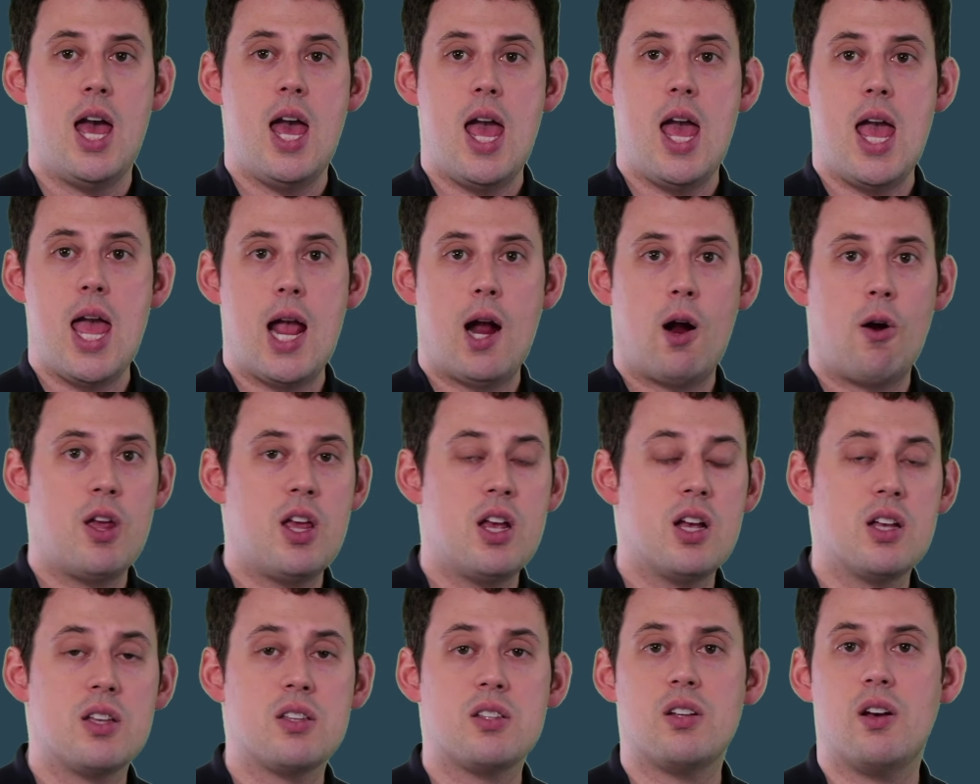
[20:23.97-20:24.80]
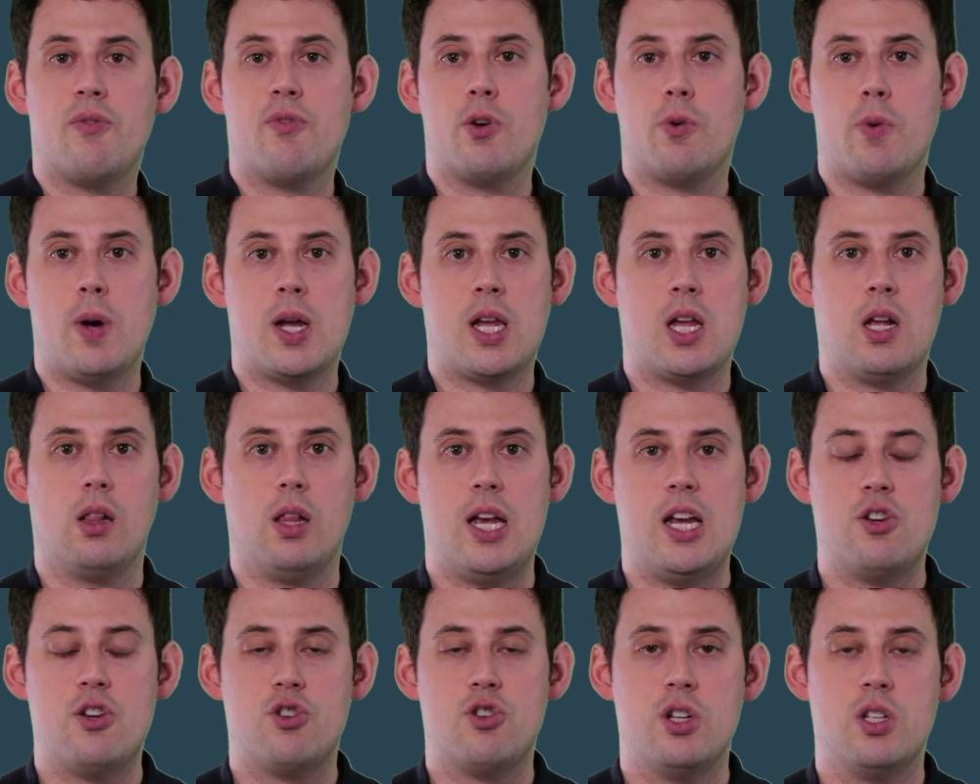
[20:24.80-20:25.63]
areas of the
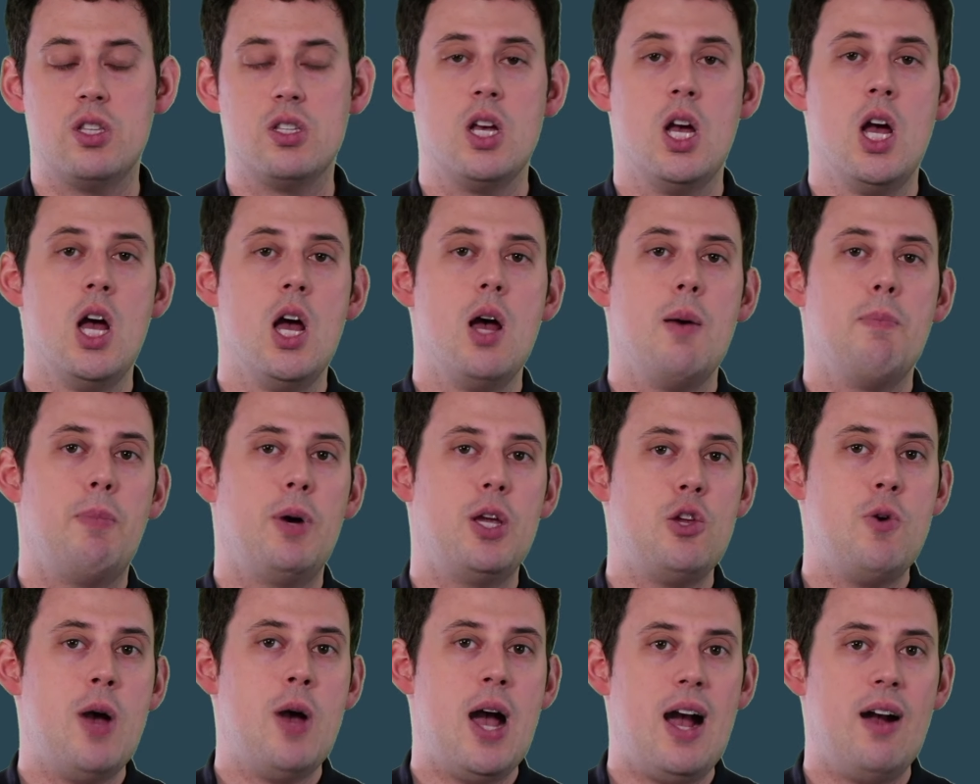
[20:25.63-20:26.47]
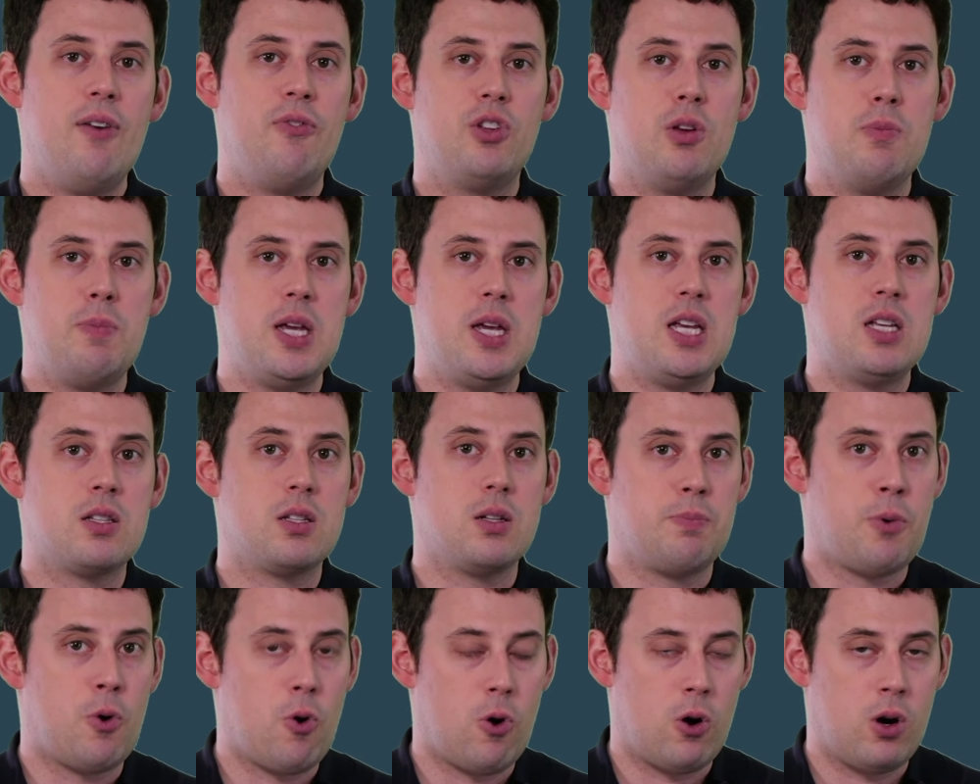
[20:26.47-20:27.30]
regulations, but you have to be
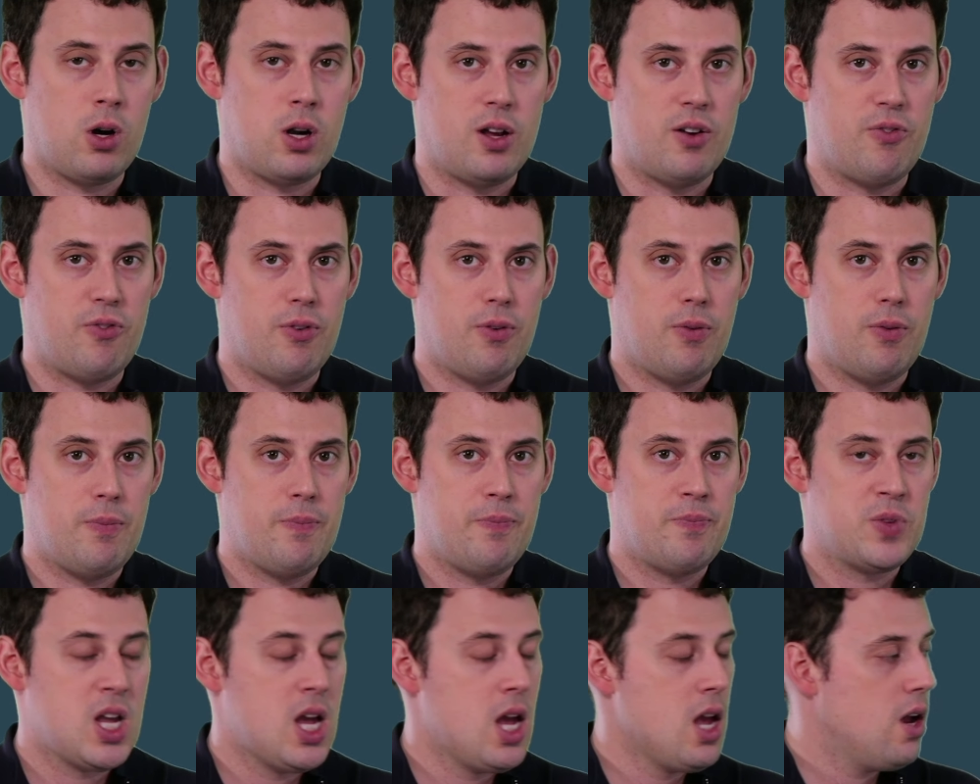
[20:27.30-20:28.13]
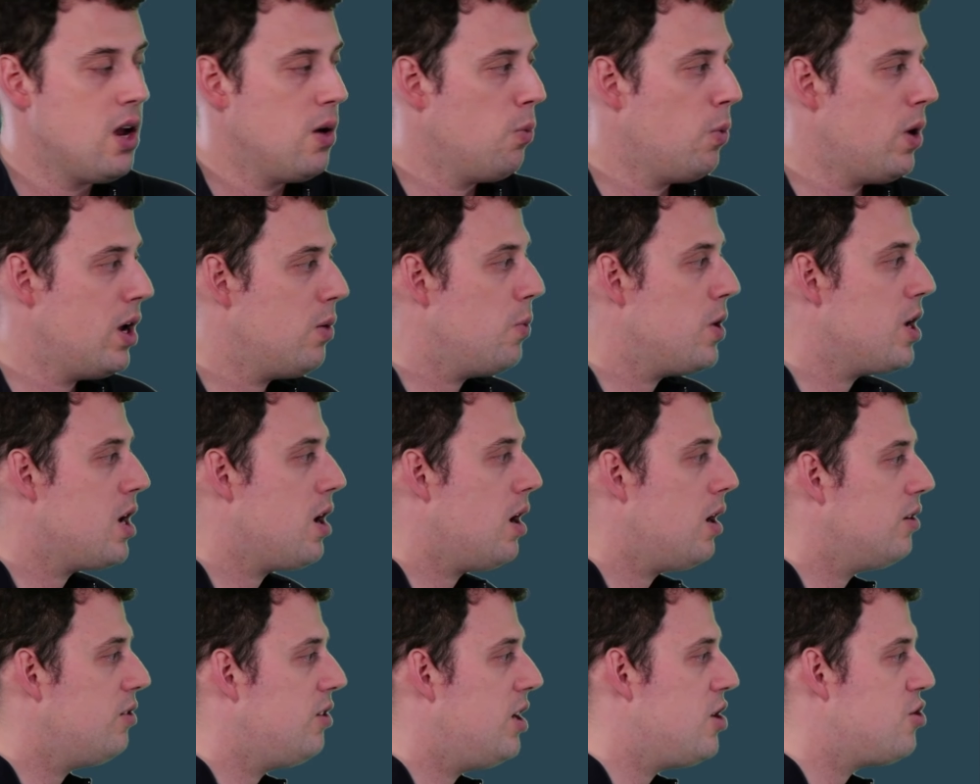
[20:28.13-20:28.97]
supportive. When we
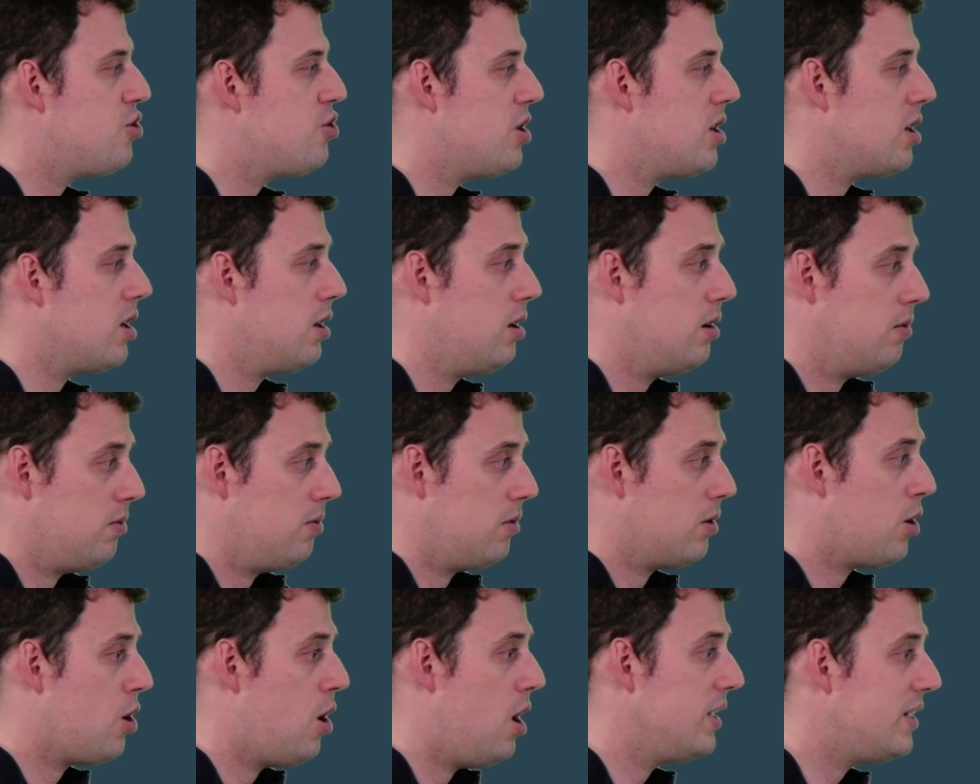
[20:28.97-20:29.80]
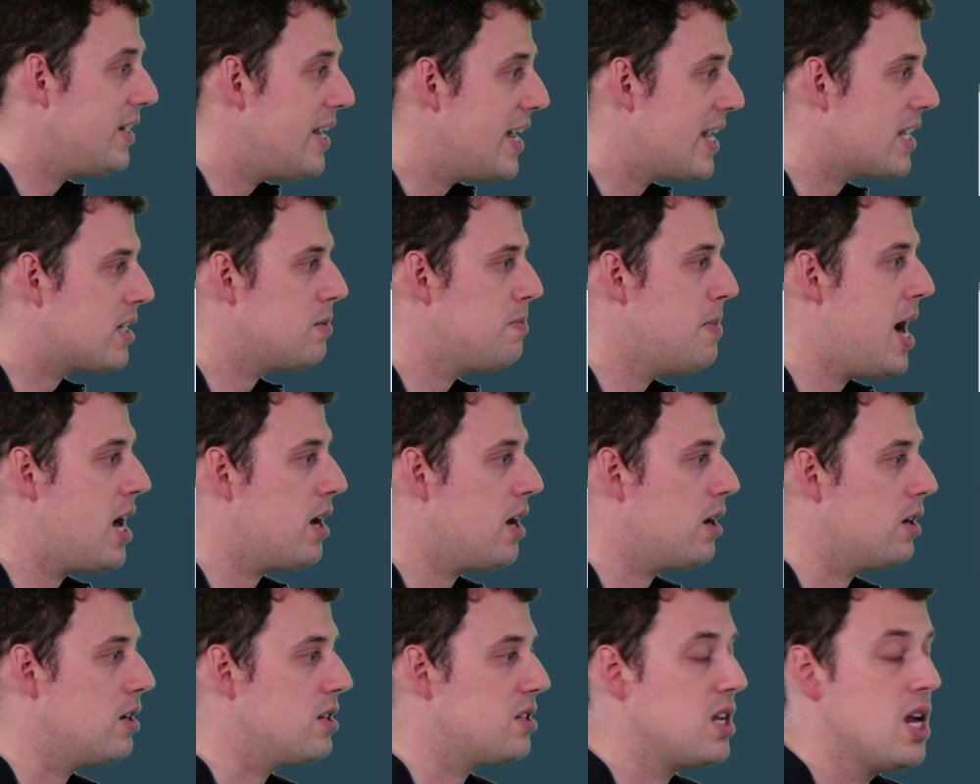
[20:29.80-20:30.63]
are teaching, context
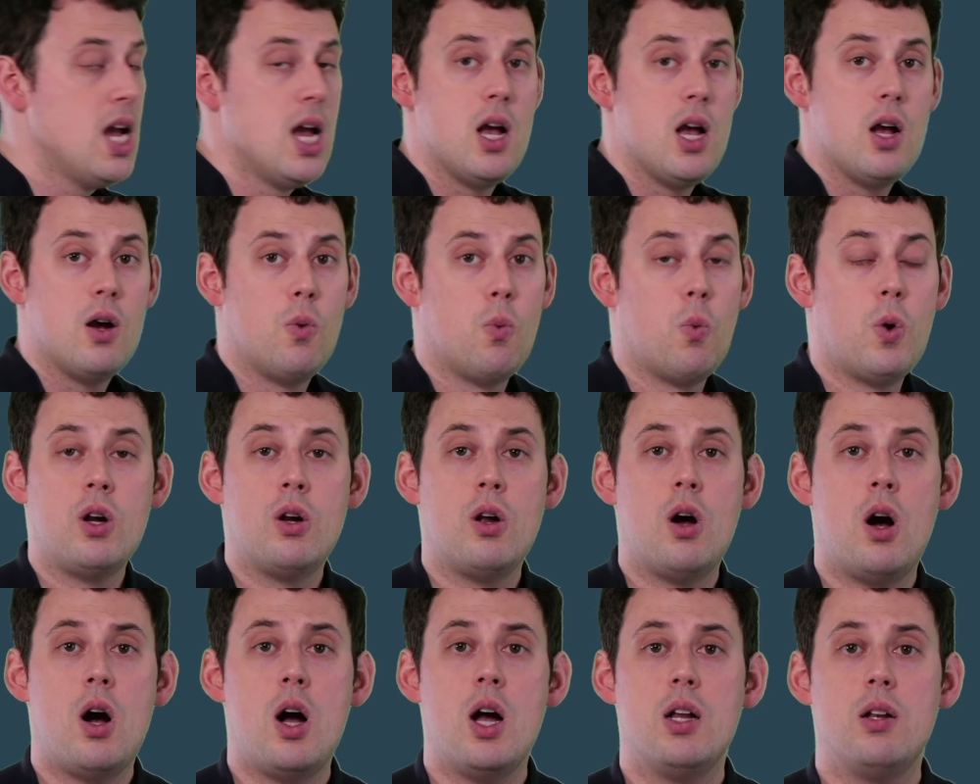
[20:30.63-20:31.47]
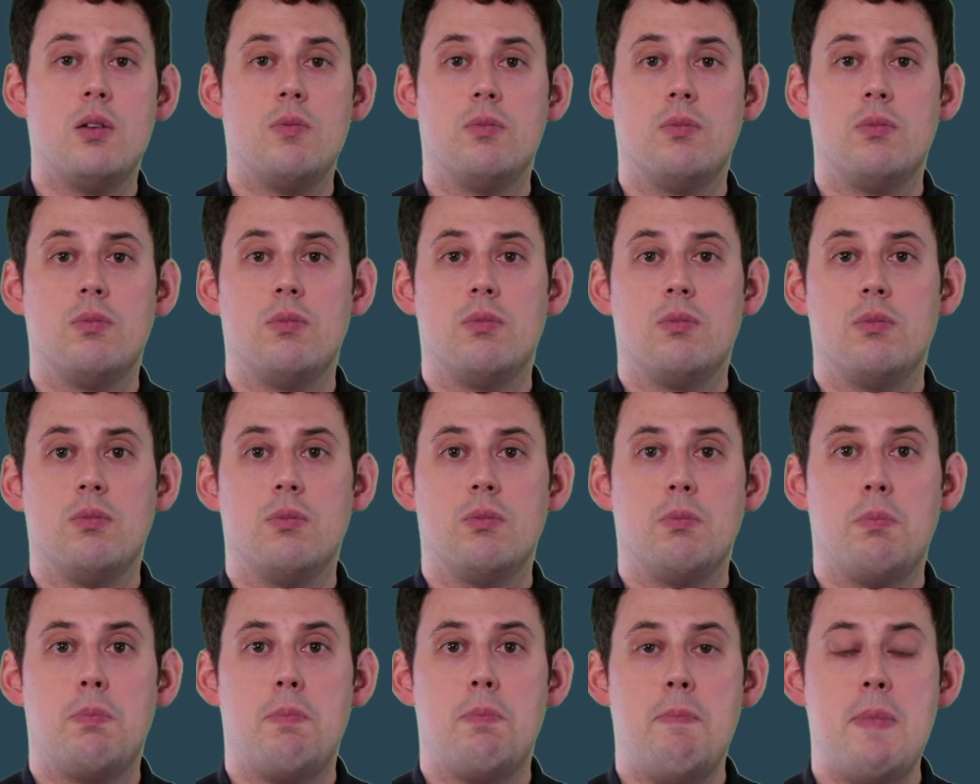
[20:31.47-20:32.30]
matters. We're not
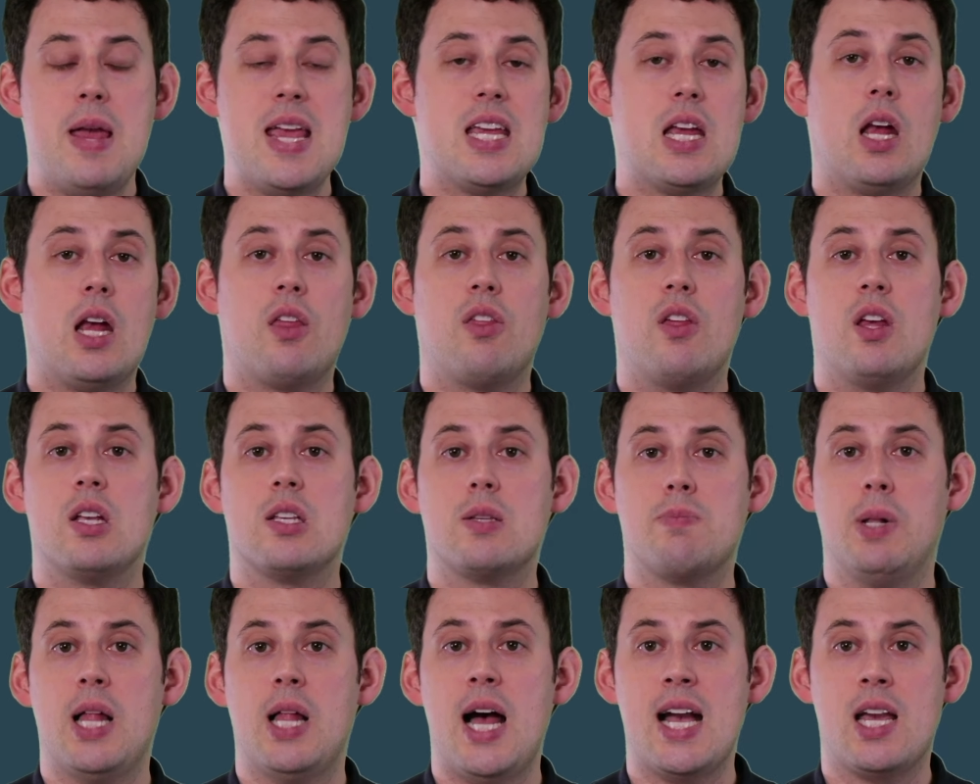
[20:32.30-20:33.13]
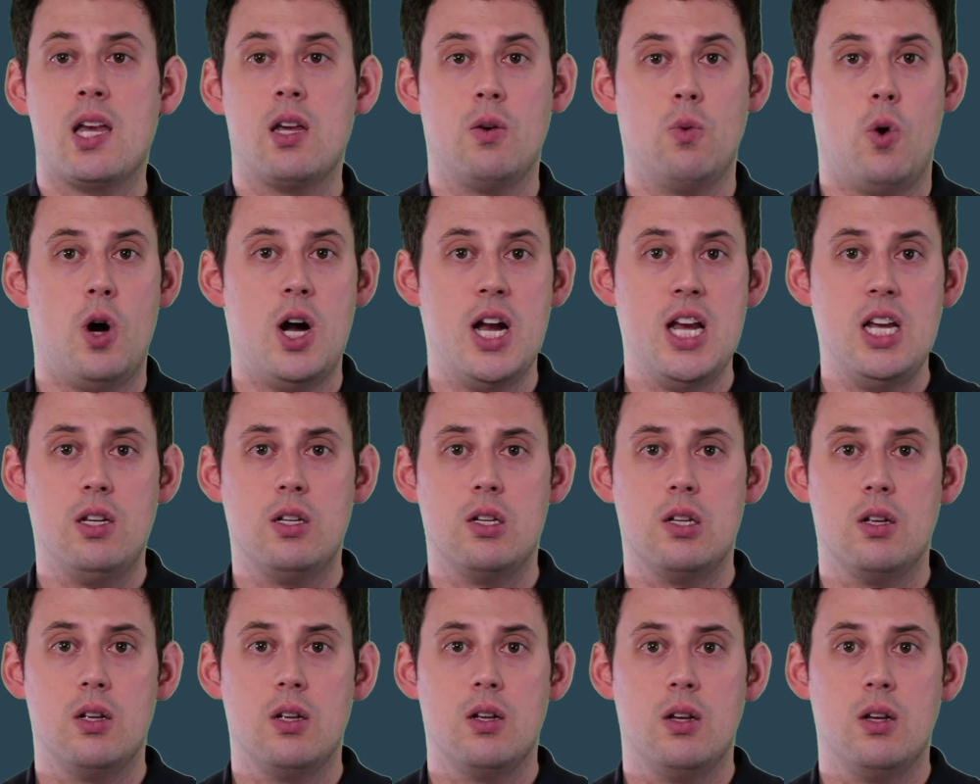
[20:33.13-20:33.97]
making things black and white.